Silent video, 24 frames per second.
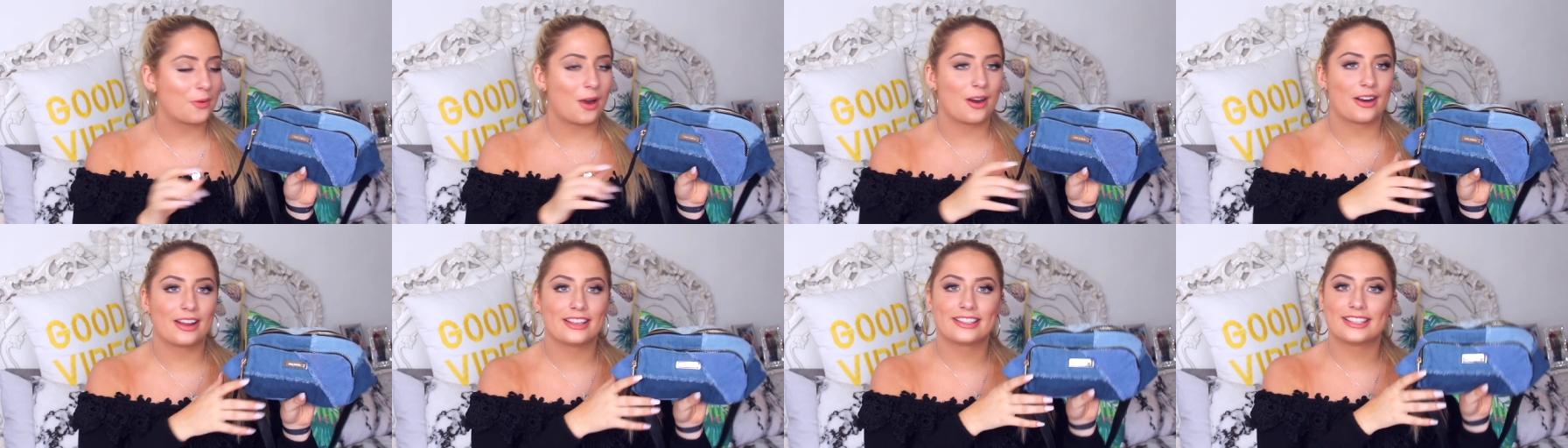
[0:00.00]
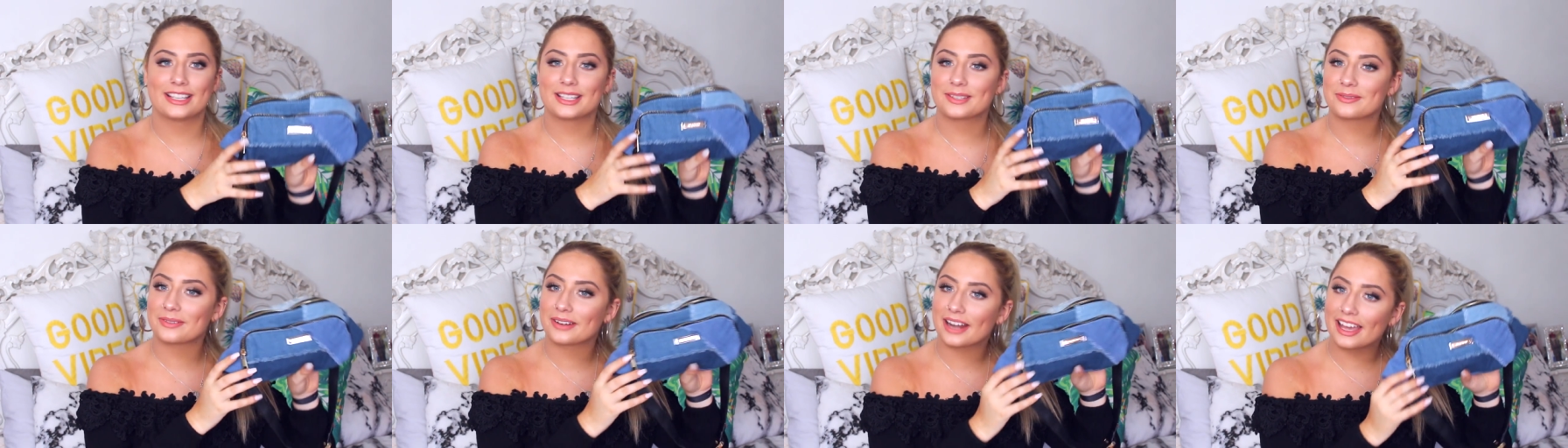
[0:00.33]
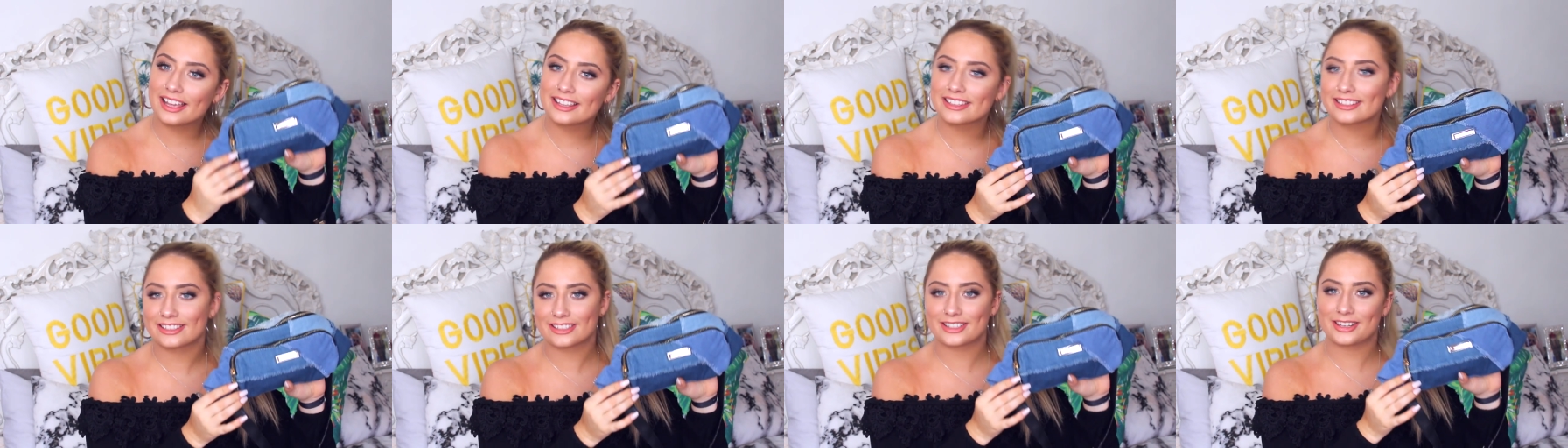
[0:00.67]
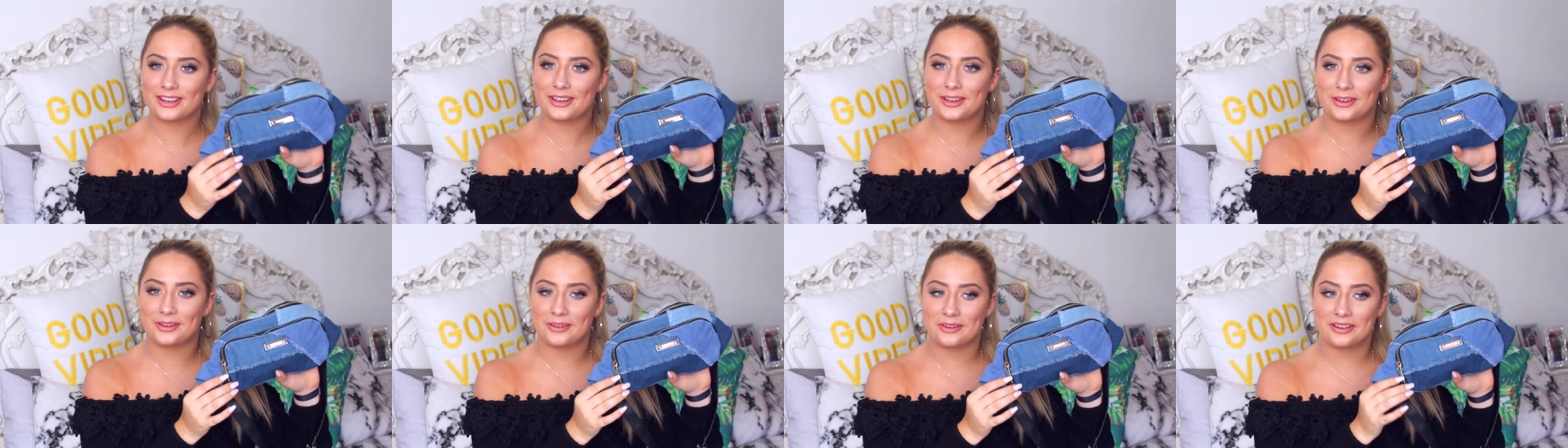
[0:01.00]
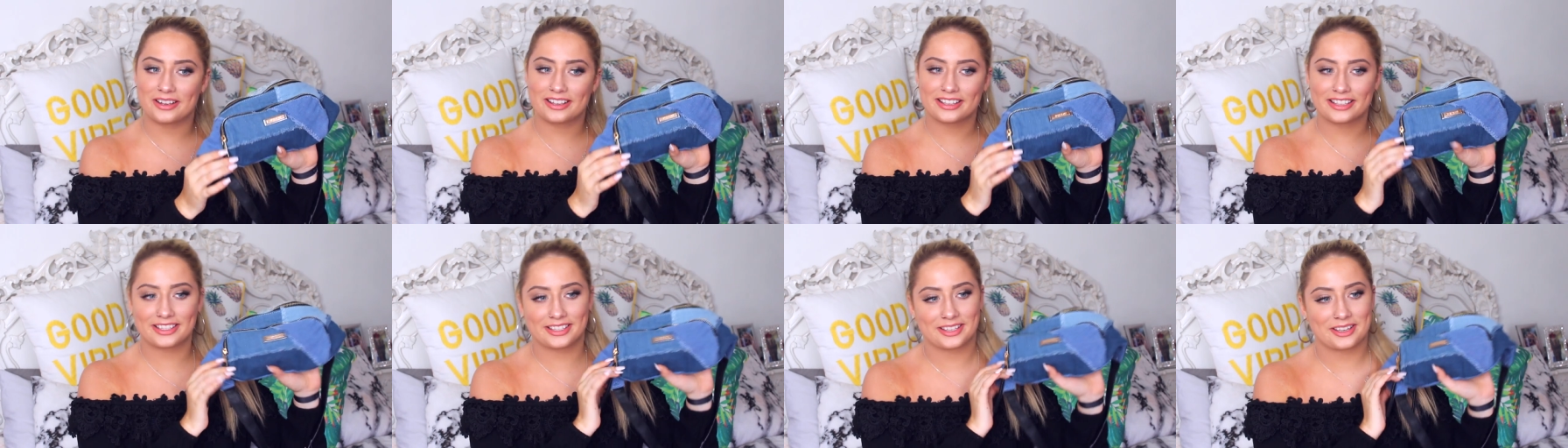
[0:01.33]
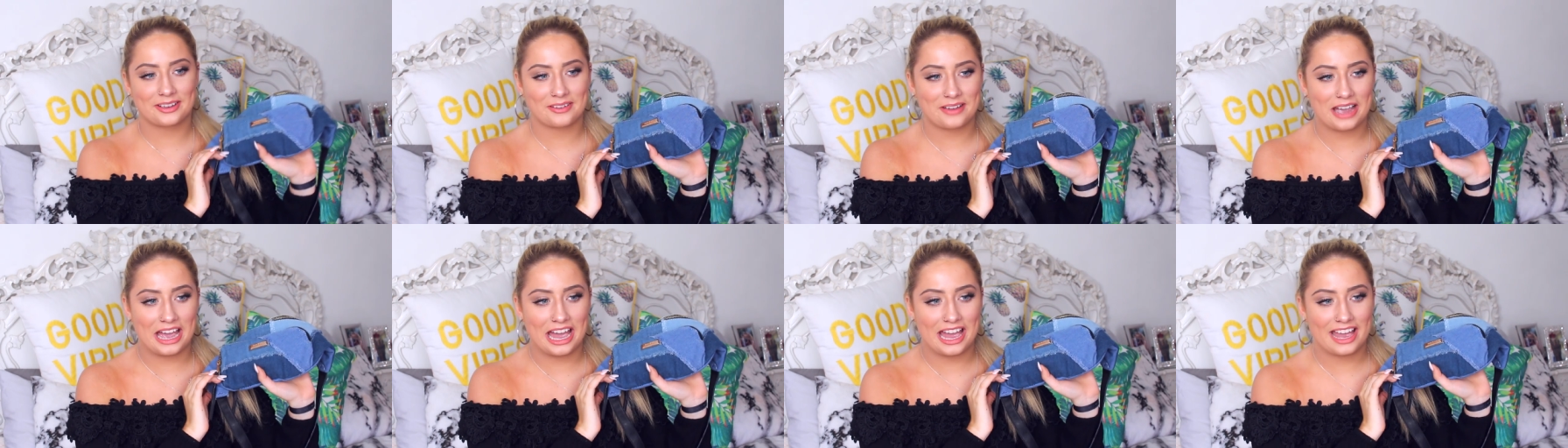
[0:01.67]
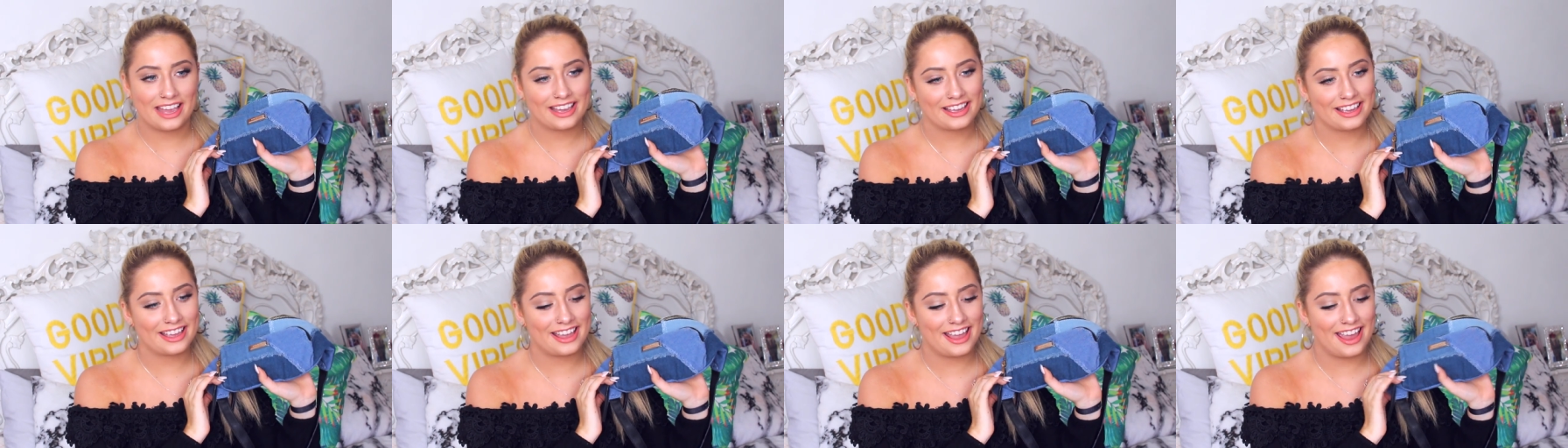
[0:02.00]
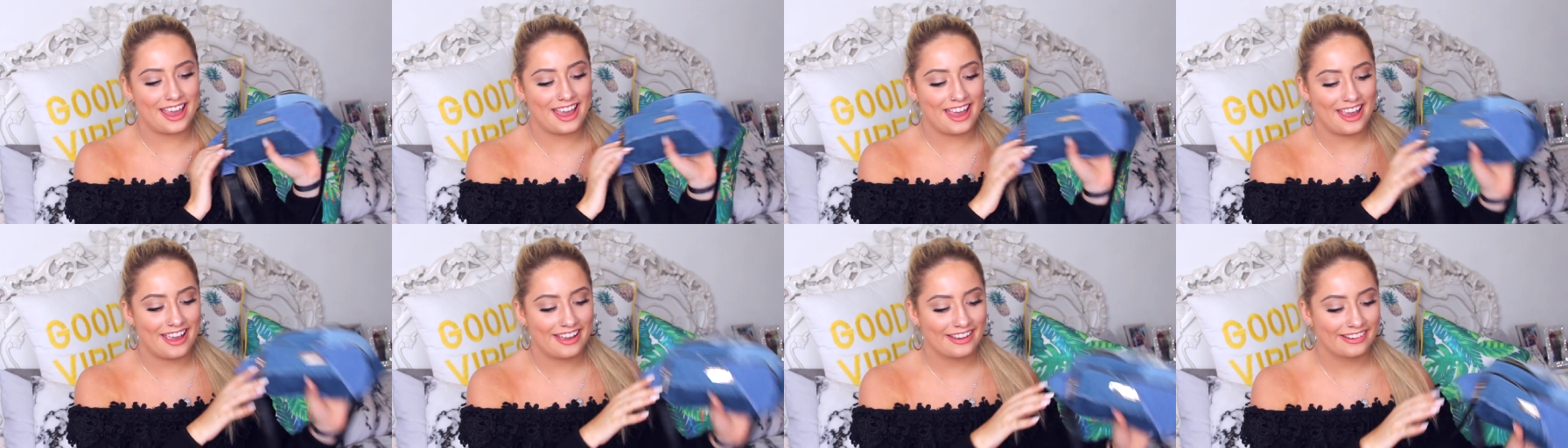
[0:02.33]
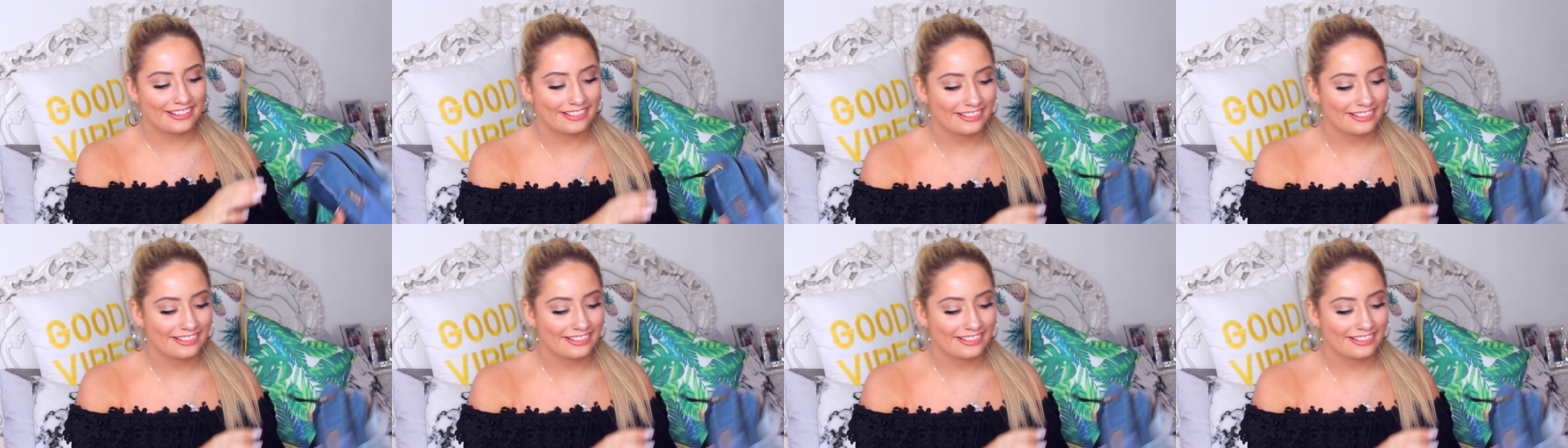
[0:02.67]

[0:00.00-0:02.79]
whereas this one has two. So, uh, yeah.